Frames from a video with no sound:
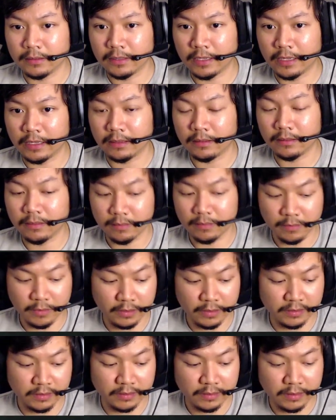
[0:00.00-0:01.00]
key,
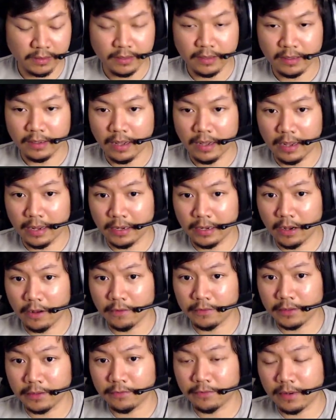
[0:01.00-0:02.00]
because I
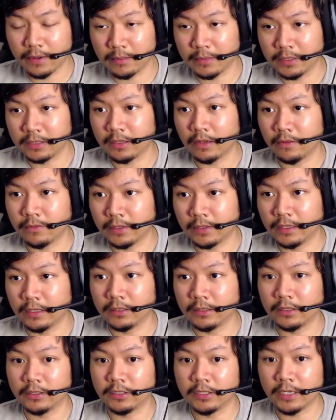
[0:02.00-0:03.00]
often find myself needing
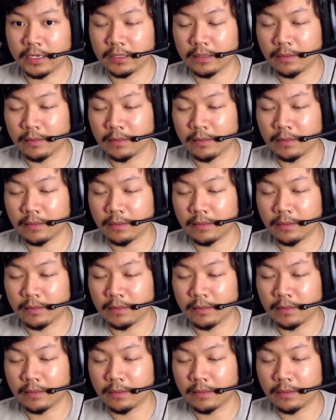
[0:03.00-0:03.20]
to check